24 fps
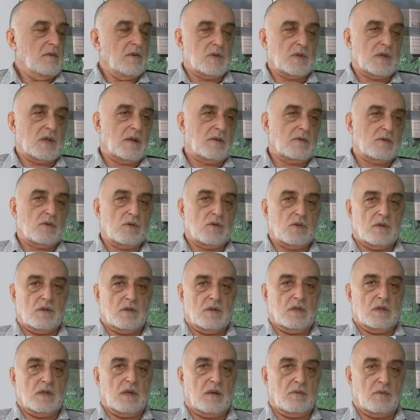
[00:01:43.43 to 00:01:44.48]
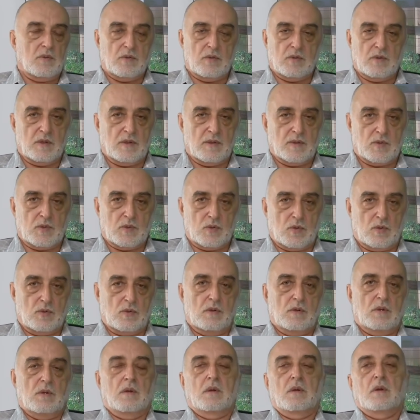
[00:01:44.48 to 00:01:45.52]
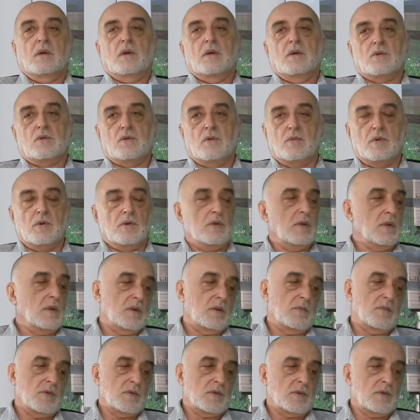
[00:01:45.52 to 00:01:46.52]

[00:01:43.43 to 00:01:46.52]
In any case, I will do everything to prevent